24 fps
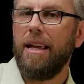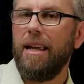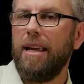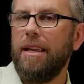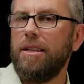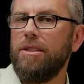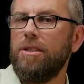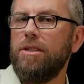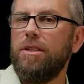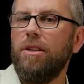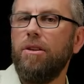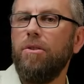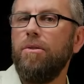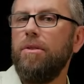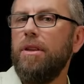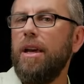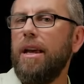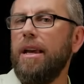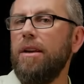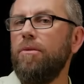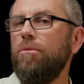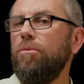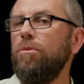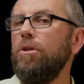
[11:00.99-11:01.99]
as though
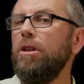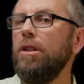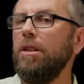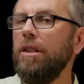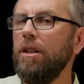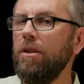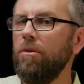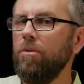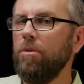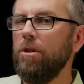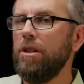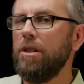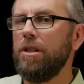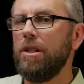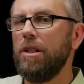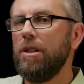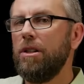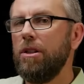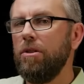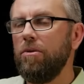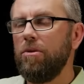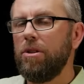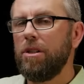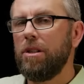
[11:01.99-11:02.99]
they really were to
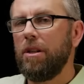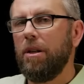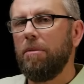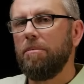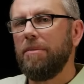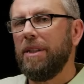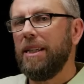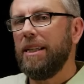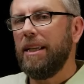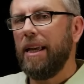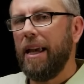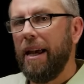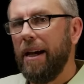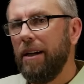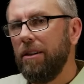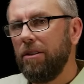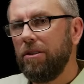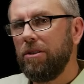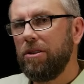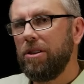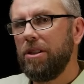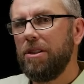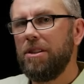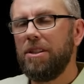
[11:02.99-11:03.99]
do something
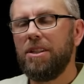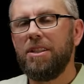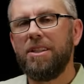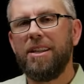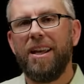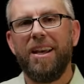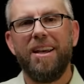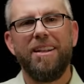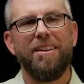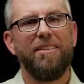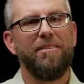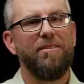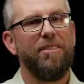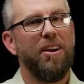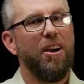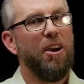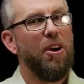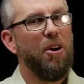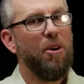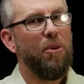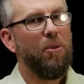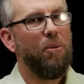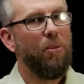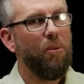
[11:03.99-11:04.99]
else instead of
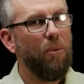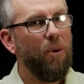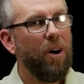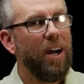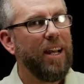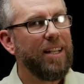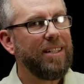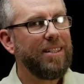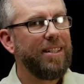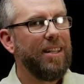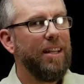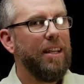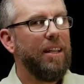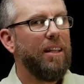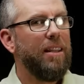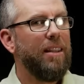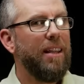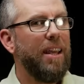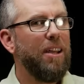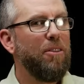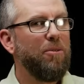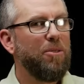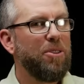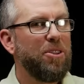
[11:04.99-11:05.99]
what
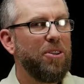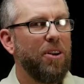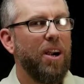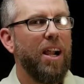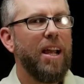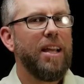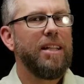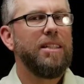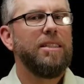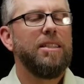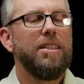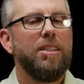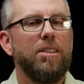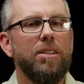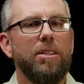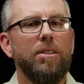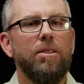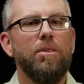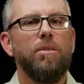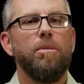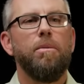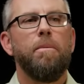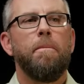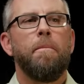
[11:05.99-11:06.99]
they were trying to
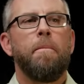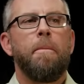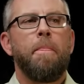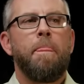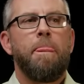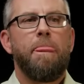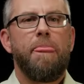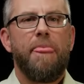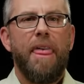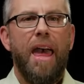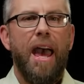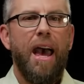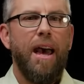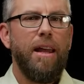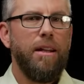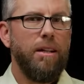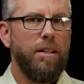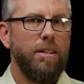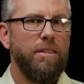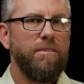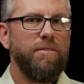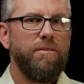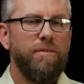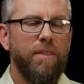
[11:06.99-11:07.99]
do, that
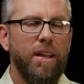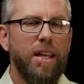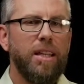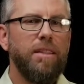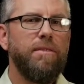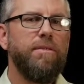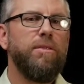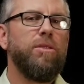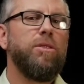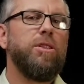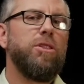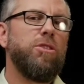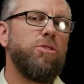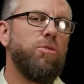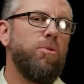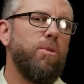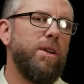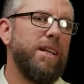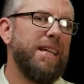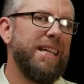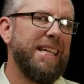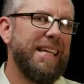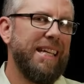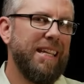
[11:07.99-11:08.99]
unfaithful is
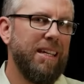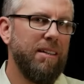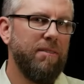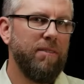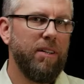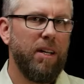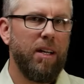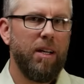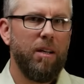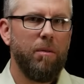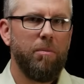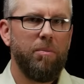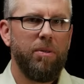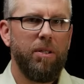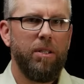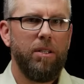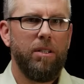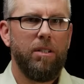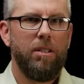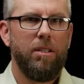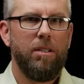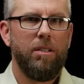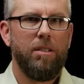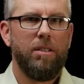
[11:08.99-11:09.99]
going to give up,
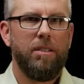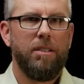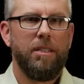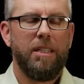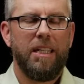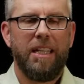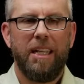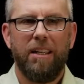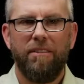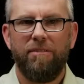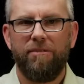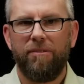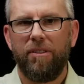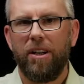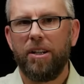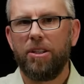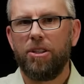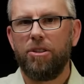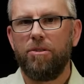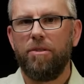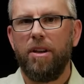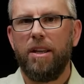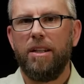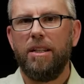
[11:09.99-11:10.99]
get
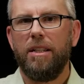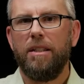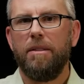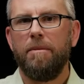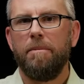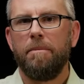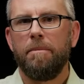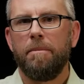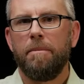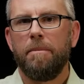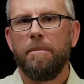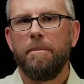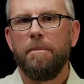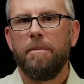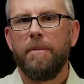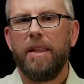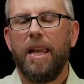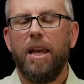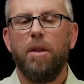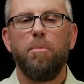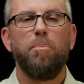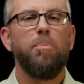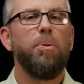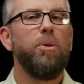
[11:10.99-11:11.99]
frustrated,
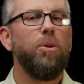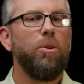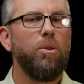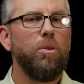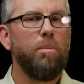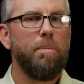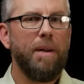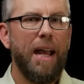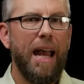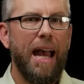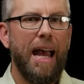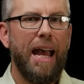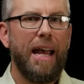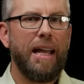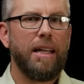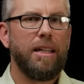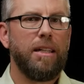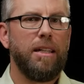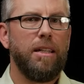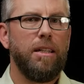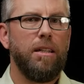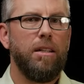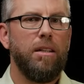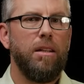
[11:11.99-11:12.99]
and pull back,
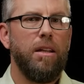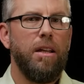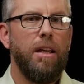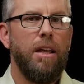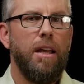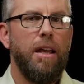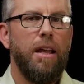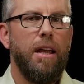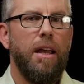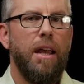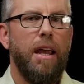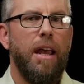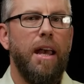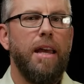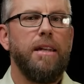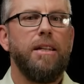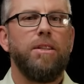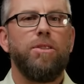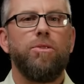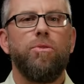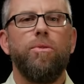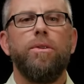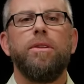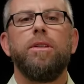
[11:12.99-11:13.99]
and
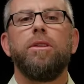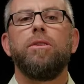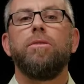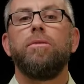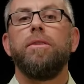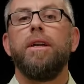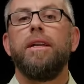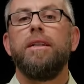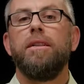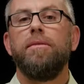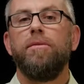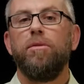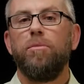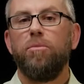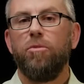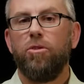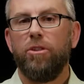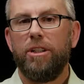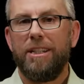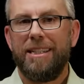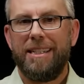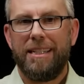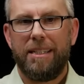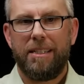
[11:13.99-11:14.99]
it's going to create even
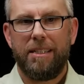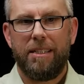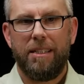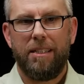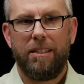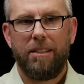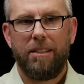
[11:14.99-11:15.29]
more distance.